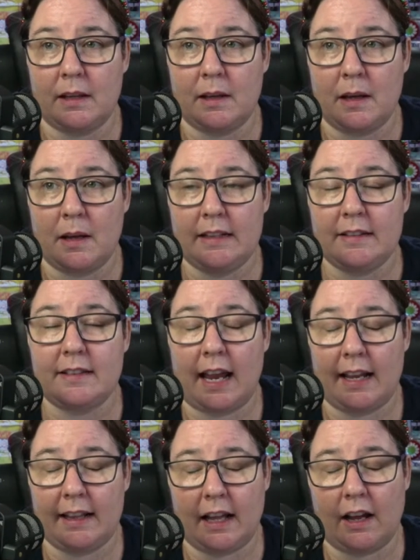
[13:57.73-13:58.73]
In
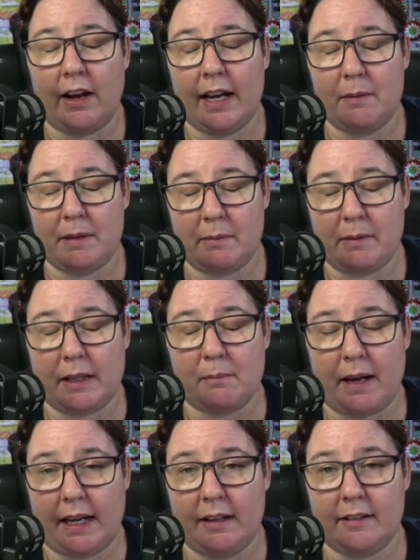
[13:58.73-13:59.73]
saying that, I am in the middle of
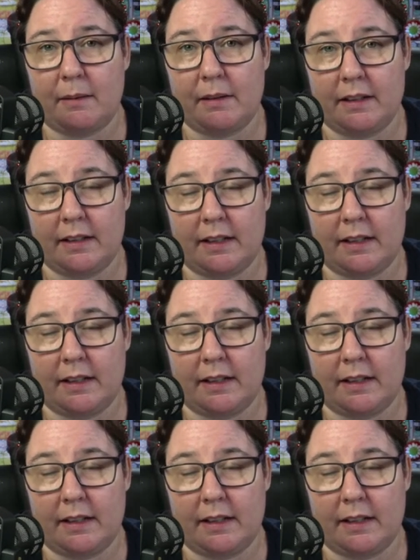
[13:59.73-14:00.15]
making something that is